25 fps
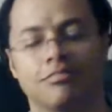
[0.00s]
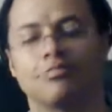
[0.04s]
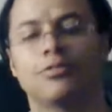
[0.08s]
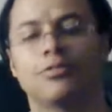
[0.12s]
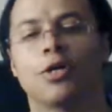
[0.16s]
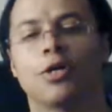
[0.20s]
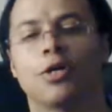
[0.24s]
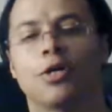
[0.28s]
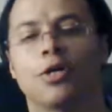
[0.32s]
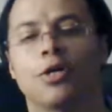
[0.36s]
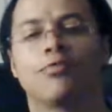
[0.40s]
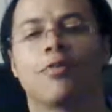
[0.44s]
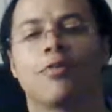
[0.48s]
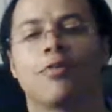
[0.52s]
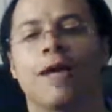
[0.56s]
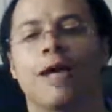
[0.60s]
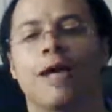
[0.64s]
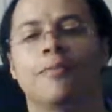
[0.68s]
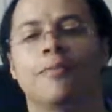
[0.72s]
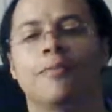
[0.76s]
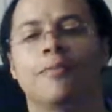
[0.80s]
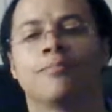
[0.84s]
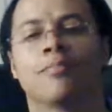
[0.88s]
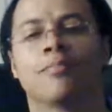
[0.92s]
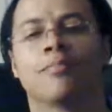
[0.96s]
Don't fret.
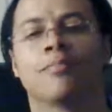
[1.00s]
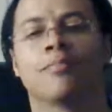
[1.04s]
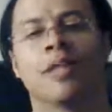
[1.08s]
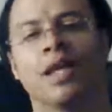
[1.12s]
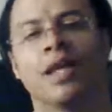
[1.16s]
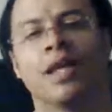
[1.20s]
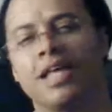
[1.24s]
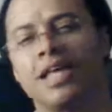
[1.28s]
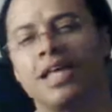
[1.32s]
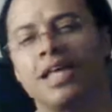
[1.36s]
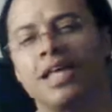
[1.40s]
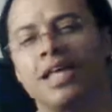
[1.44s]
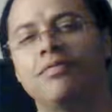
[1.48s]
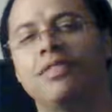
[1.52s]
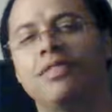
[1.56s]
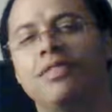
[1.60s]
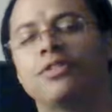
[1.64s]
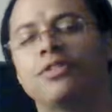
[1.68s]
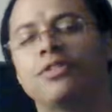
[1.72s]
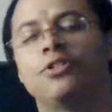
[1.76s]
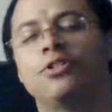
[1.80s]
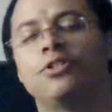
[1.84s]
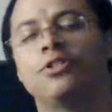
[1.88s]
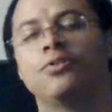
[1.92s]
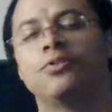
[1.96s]
Give
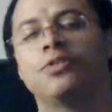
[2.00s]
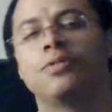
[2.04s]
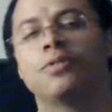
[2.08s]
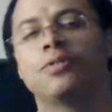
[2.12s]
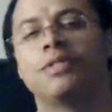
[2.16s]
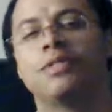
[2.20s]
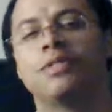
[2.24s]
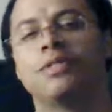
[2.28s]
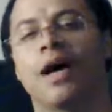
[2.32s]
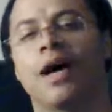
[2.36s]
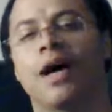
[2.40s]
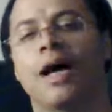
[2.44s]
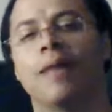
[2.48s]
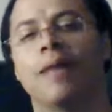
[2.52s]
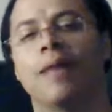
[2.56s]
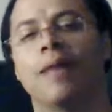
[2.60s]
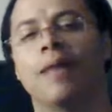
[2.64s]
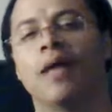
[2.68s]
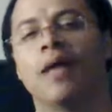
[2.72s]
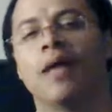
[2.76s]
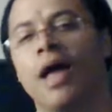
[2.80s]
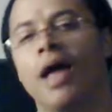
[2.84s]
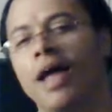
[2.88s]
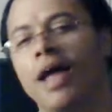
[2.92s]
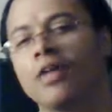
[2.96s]
Disc 2 some time,
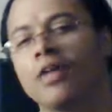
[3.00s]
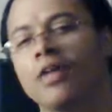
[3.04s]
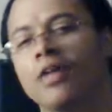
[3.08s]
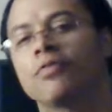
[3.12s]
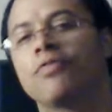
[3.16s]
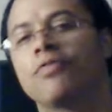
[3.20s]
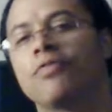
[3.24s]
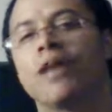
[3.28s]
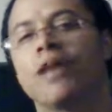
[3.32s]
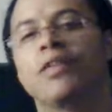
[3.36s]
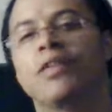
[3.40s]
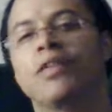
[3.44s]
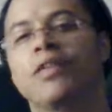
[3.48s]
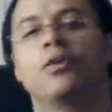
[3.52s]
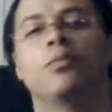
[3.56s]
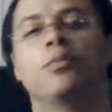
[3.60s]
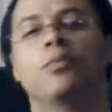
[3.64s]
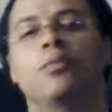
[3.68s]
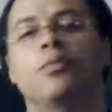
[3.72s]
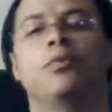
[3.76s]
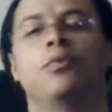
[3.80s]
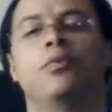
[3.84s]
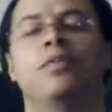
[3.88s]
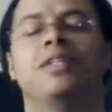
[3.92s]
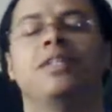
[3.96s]
and you'll find that you'll
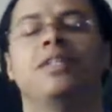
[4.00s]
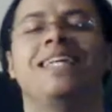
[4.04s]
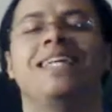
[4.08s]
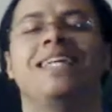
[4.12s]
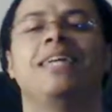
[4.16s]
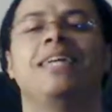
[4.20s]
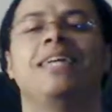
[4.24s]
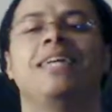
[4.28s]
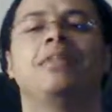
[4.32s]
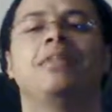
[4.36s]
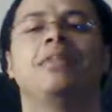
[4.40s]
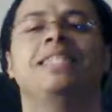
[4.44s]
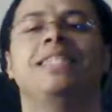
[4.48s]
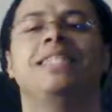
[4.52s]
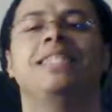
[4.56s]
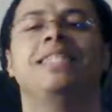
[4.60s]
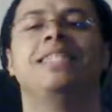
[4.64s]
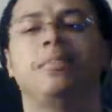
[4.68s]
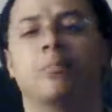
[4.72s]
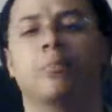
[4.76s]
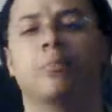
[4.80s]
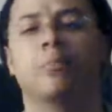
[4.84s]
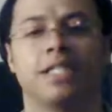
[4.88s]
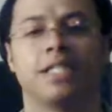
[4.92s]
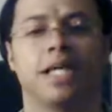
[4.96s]
move into even
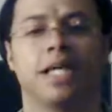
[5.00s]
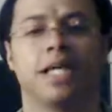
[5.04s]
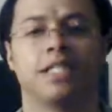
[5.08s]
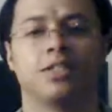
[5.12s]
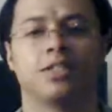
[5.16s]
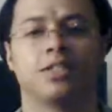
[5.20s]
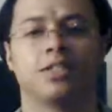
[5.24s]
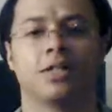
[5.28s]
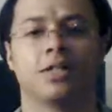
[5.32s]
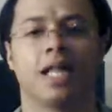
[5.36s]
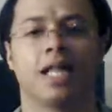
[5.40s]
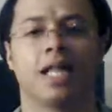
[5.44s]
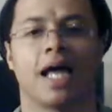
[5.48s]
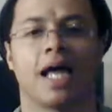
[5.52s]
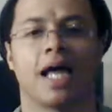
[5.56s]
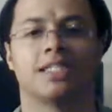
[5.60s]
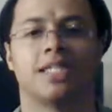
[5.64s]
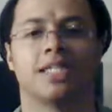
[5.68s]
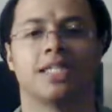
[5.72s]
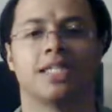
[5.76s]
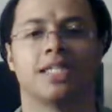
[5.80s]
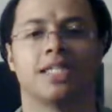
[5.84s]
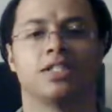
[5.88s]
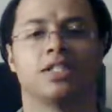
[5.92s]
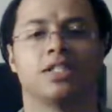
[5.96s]
deeper states of
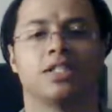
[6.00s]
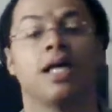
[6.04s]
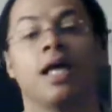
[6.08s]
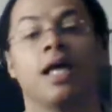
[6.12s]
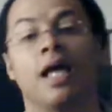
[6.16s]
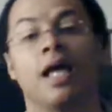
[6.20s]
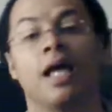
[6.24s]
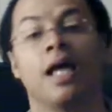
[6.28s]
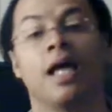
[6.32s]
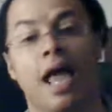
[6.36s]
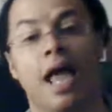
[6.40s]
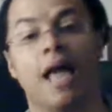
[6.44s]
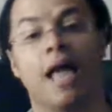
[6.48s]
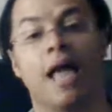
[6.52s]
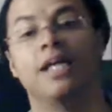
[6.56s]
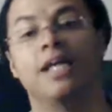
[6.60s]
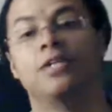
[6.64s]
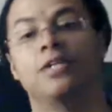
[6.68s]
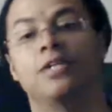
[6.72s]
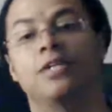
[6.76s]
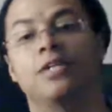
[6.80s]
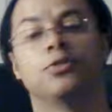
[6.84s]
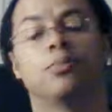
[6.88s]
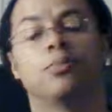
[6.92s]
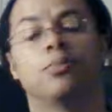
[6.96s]
relaxation and
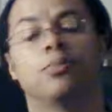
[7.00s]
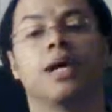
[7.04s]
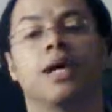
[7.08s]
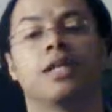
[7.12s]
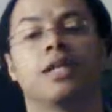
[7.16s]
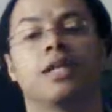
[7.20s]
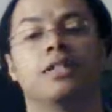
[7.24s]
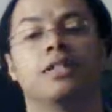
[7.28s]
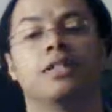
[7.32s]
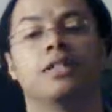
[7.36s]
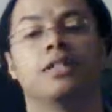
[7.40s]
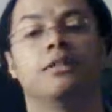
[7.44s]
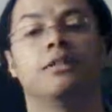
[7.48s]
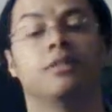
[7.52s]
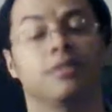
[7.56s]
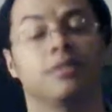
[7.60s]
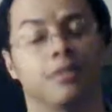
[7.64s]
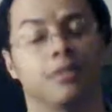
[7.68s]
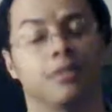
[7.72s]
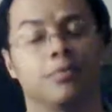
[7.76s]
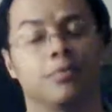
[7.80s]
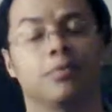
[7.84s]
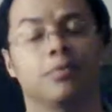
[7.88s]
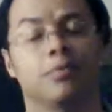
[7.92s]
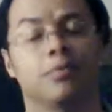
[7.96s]
introspection
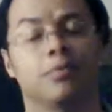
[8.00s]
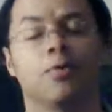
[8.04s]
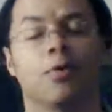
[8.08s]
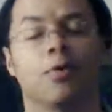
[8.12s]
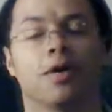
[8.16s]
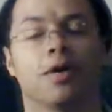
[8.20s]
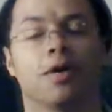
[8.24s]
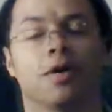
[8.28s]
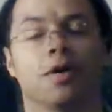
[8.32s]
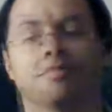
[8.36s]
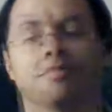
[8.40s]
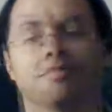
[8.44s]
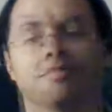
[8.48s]
than before.